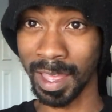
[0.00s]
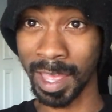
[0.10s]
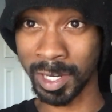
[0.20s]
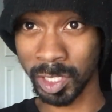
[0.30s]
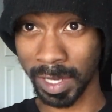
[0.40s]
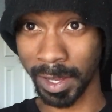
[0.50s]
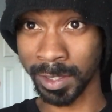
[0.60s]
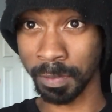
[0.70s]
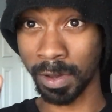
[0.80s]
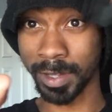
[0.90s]
it
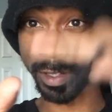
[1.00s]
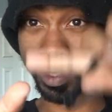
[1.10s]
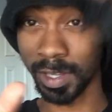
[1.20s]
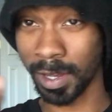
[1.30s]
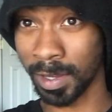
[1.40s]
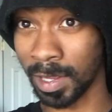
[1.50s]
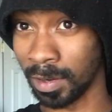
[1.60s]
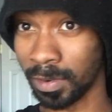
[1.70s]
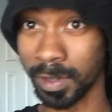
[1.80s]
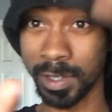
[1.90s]
shines upon the sun, and
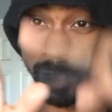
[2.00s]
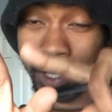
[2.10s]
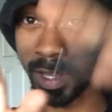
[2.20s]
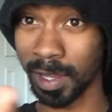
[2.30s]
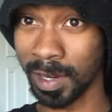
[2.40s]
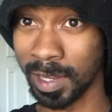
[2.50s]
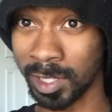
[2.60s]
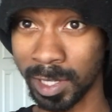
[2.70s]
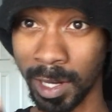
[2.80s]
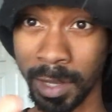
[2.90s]
of course the sun is
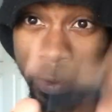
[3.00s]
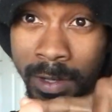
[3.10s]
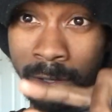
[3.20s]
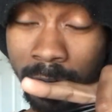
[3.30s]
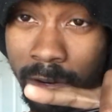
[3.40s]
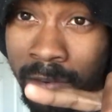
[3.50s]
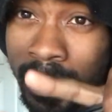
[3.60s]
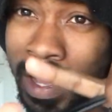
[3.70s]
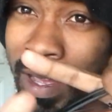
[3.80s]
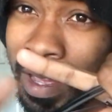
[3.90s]
shining upon the earth,
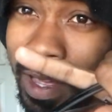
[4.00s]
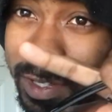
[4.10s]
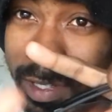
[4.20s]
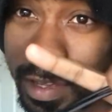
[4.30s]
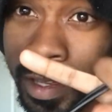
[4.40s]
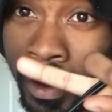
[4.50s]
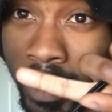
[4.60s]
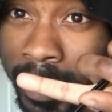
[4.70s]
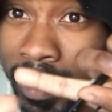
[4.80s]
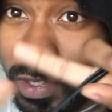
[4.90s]
and so it
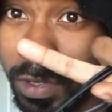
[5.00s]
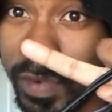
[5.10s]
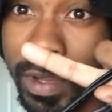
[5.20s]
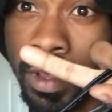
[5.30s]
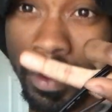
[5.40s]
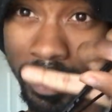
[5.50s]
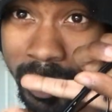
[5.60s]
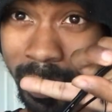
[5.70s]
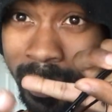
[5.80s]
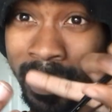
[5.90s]
creates this sort of
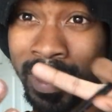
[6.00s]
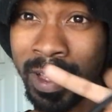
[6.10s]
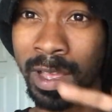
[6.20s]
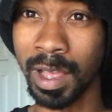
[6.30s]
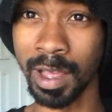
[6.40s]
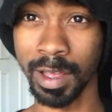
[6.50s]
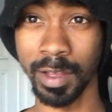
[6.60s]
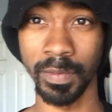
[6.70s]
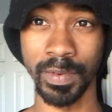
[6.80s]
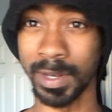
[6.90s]
illusion
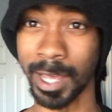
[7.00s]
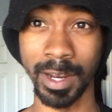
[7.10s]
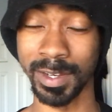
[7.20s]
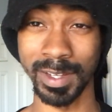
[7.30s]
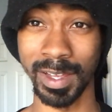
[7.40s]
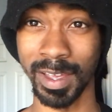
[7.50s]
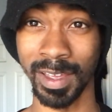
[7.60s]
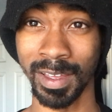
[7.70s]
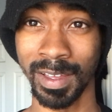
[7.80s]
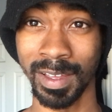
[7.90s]
of night and
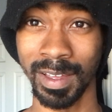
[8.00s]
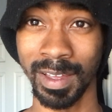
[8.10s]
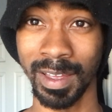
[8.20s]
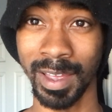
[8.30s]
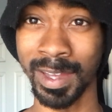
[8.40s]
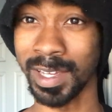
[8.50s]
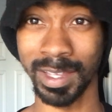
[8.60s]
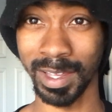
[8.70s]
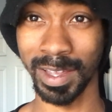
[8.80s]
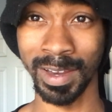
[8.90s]
day. And
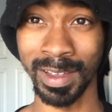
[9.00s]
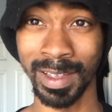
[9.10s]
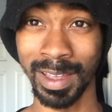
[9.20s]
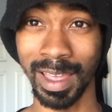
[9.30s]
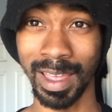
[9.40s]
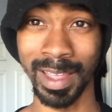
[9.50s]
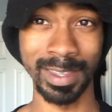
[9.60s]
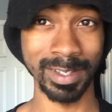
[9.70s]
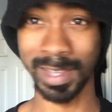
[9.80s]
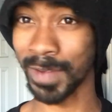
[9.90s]
again, it
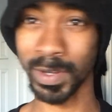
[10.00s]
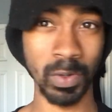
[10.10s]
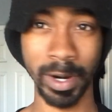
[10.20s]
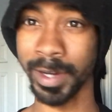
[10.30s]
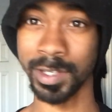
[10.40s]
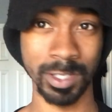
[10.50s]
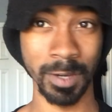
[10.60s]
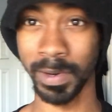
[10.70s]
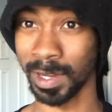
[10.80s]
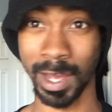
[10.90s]
does not require the
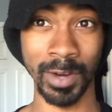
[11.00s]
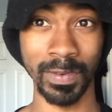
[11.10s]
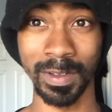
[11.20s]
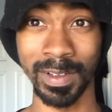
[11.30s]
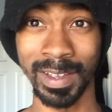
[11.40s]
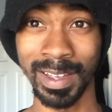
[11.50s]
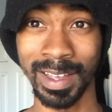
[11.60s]
supernatural.